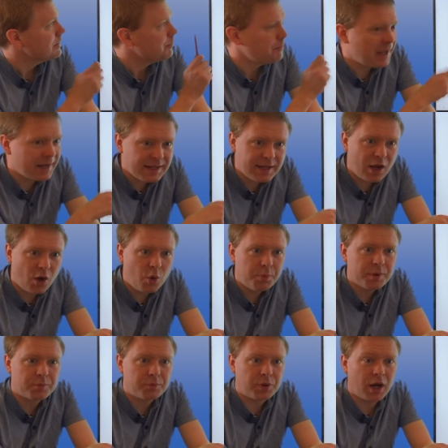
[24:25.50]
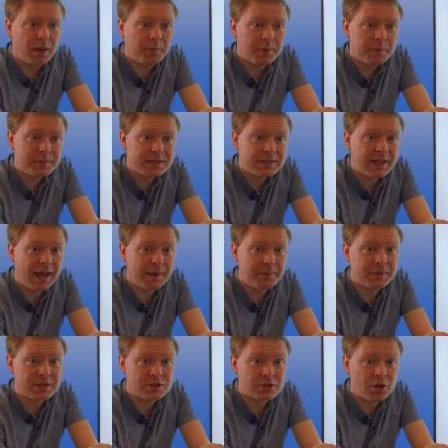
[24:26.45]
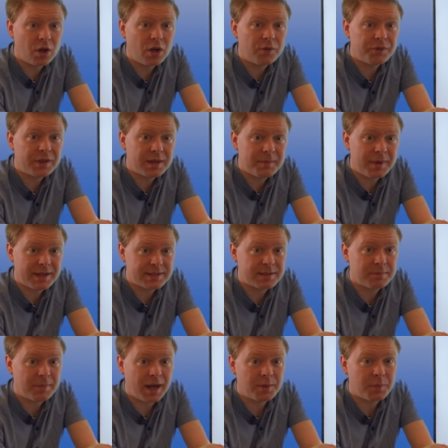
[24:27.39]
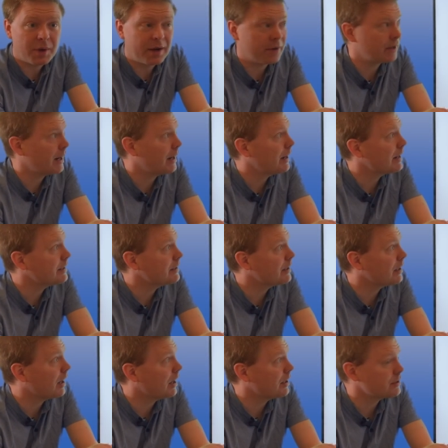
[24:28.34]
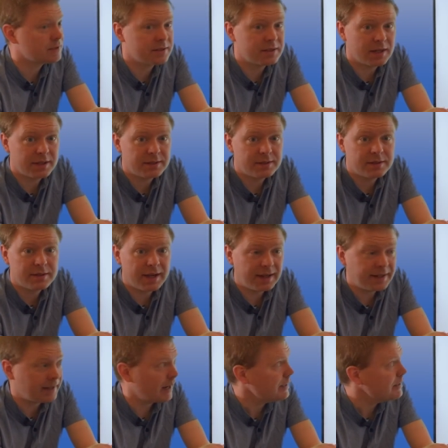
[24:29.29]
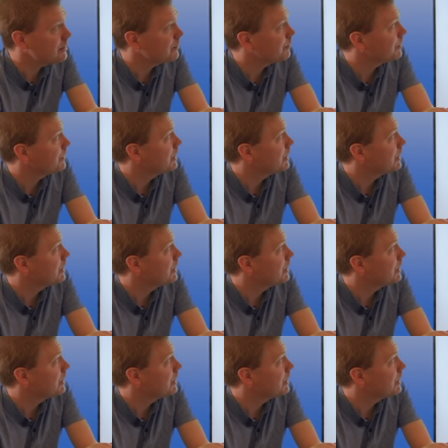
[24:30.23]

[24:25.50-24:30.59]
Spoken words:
Many open problems have been solved in the Massive MIMO area in the last decade.